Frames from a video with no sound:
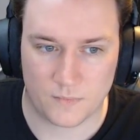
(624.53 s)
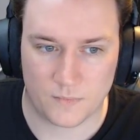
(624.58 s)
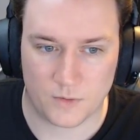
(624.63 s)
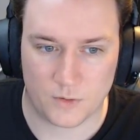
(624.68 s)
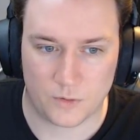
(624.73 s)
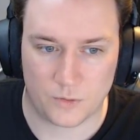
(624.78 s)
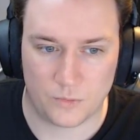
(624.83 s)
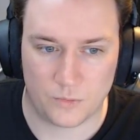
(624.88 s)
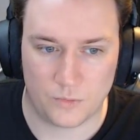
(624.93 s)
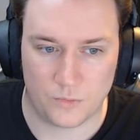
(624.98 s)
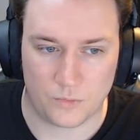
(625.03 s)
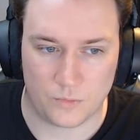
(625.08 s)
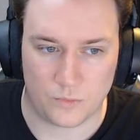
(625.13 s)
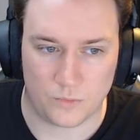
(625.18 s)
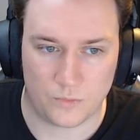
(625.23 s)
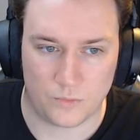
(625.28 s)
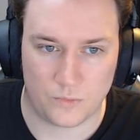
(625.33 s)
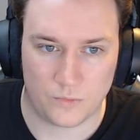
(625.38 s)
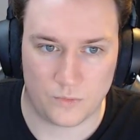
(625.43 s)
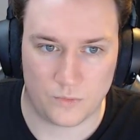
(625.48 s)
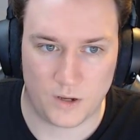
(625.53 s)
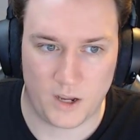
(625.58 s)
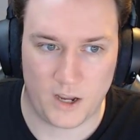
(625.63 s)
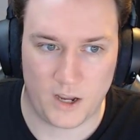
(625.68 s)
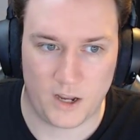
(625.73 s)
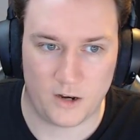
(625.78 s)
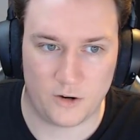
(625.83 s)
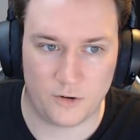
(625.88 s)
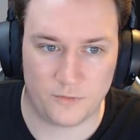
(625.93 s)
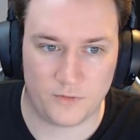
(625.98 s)
Ooh.
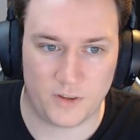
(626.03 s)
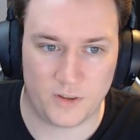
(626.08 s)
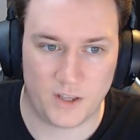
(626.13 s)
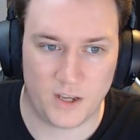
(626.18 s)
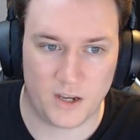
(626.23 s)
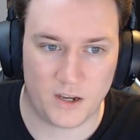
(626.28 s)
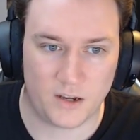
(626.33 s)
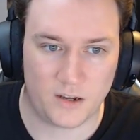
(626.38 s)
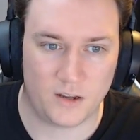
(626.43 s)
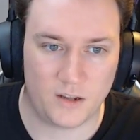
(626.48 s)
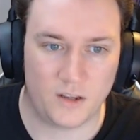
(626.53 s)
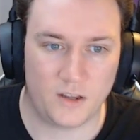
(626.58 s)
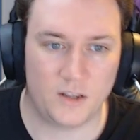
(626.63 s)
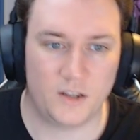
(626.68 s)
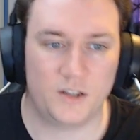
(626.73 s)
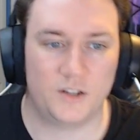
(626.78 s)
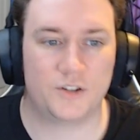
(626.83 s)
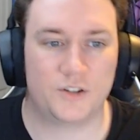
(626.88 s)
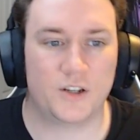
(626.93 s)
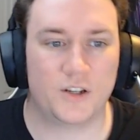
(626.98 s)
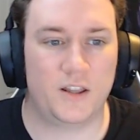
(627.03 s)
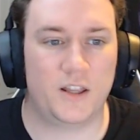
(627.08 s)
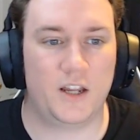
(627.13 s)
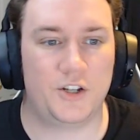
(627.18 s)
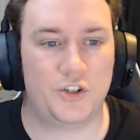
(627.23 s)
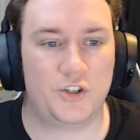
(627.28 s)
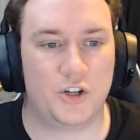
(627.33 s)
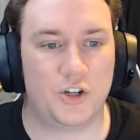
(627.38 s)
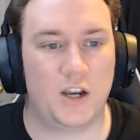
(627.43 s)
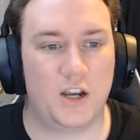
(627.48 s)
And over there, inside that
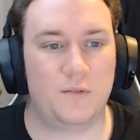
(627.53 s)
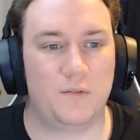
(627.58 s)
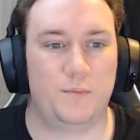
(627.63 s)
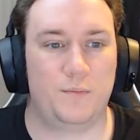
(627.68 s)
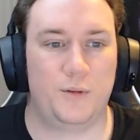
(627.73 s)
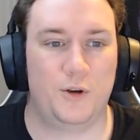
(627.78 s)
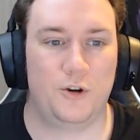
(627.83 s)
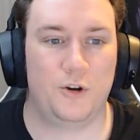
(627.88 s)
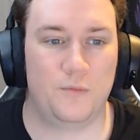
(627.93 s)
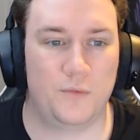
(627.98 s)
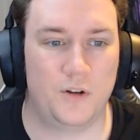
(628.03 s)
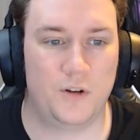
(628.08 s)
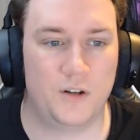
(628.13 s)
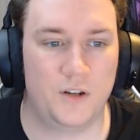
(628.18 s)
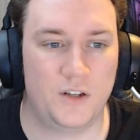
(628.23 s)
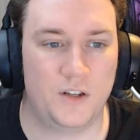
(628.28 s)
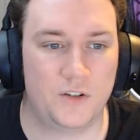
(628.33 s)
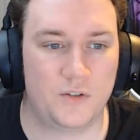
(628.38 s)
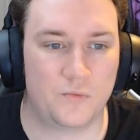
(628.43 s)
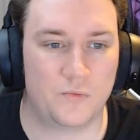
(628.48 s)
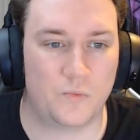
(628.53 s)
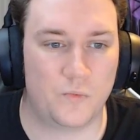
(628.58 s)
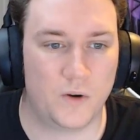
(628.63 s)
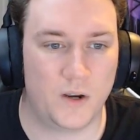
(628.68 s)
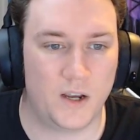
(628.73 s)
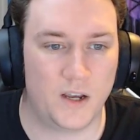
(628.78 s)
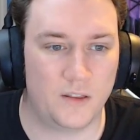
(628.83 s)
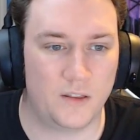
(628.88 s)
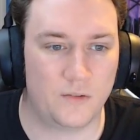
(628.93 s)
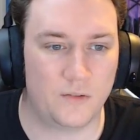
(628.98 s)
giant pyramid, is
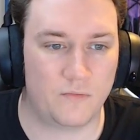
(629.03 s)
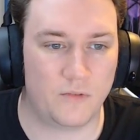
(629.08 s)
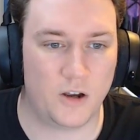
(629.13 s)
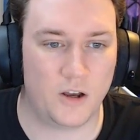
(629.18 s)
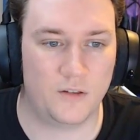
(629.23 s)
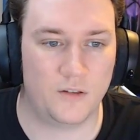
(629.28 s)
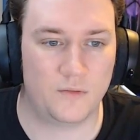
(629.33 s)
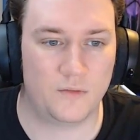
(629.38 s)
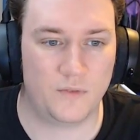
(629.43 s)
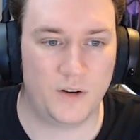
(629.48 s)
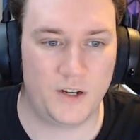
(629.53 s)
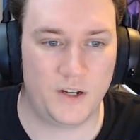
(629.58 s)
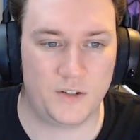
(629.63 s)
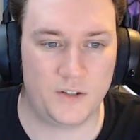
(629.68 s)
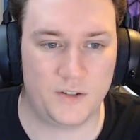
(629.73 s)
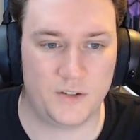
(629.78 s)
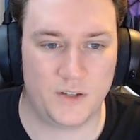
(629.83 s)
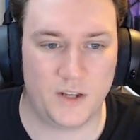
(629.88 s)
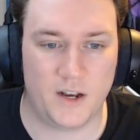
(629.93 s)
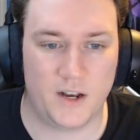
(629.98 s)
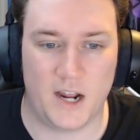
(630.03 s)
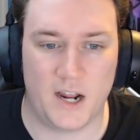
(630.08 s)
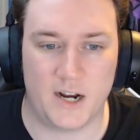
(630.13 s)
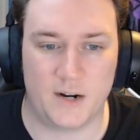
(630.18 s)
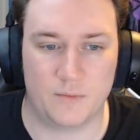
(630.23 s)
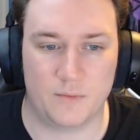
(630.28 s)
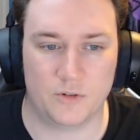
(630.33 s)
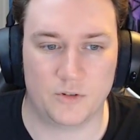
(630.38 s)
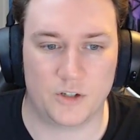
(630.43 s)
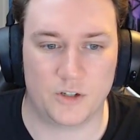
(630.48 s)
where the other races and
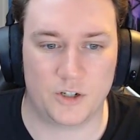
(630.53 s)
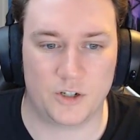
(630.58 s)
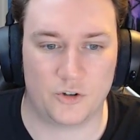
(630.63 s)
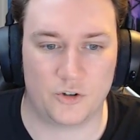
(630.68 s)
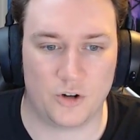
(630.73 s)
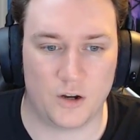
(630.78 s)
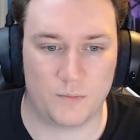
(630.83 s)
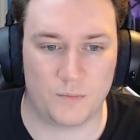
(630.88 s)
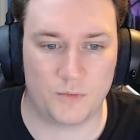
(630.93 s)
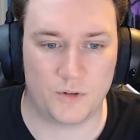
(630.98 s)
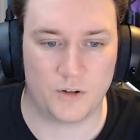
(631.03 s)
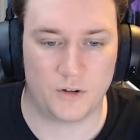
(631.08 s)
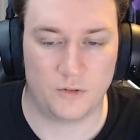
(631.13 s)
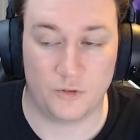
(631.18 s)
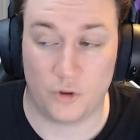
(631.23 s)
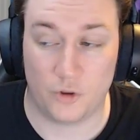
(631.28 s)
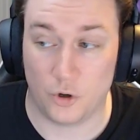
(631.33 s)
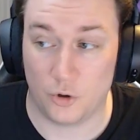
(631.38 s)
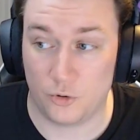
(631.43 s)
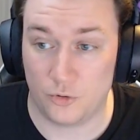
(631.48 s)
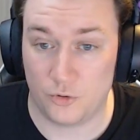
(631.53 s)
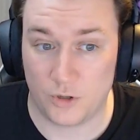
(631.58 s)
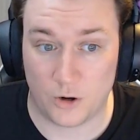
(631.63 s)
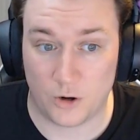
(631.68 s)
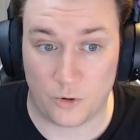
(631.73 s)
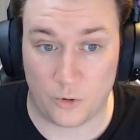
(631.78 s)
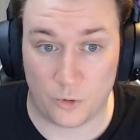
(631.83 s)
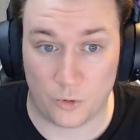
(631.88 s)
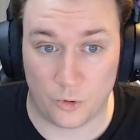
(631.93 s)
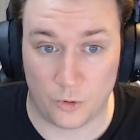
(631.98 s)
animals are trapped. Those are
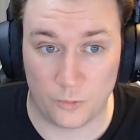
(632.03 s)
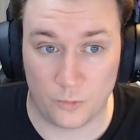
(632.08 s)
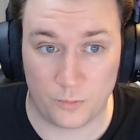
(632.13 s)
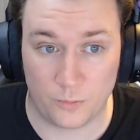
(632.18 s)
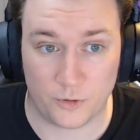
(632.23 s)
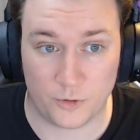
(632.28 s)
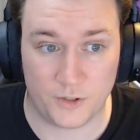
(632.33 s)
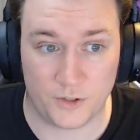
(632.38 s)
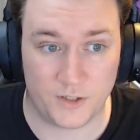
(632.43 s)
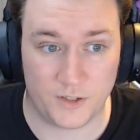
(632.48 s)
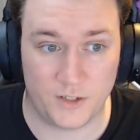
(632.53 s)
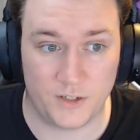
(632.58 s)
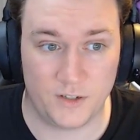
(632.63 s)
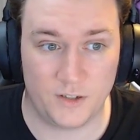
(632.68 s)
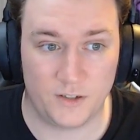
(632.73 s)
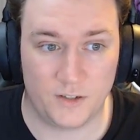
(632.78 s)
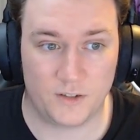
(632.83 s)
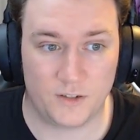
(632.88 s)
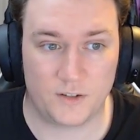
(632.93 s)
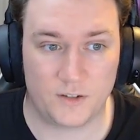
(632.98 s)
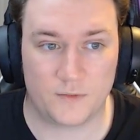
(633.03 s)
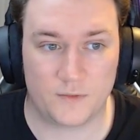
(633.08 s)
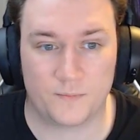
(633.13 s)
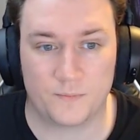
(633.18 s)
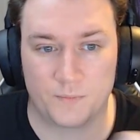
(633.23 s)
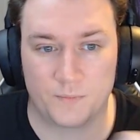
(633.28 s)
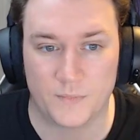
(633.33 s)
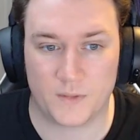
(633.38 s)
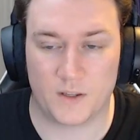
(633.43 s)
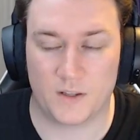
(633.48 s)
all prisoners?
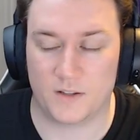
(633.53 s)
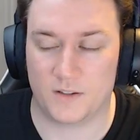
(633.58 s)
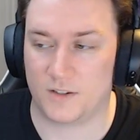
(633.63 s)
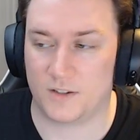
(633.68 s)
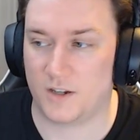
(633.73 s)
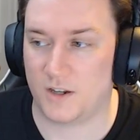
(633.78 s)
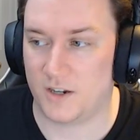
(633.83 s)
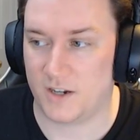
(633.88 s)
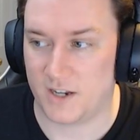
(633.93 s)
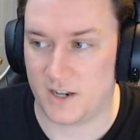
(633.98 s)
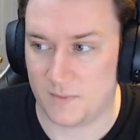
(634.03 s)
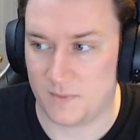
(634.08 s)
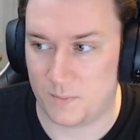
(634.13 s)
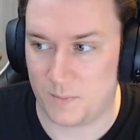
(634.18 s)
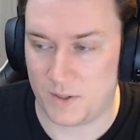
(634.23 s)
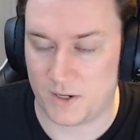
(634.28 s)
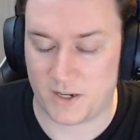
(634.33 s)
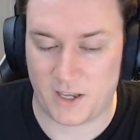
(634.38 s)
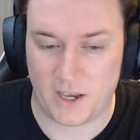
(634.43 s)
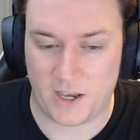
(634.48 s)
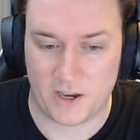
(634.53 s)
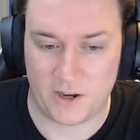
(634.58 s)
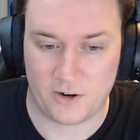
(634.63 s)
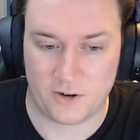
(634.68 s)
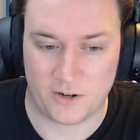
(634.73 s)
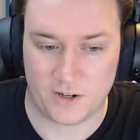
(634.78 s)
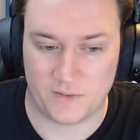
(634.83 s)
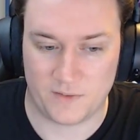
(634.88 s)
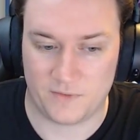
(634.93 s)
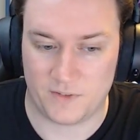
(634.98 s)
Gonna get a bit
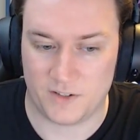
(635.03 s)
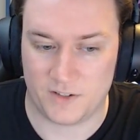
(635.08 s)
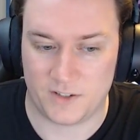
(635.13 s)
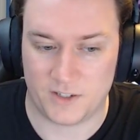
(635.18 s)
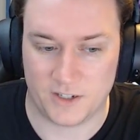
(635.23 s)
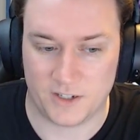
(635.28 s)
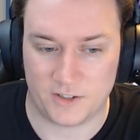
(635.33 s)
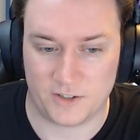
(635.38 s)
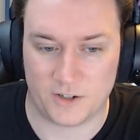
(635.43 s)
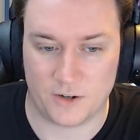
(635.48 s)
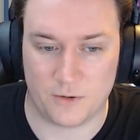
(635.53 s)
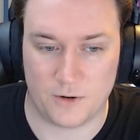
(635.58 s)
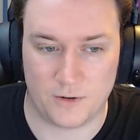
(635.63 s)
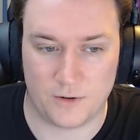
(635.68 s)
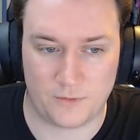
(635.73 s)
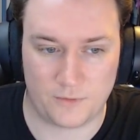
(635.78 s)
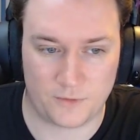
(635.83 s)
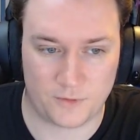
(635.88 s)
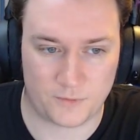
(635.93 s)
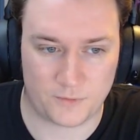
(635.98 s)
chaotic if this does go off.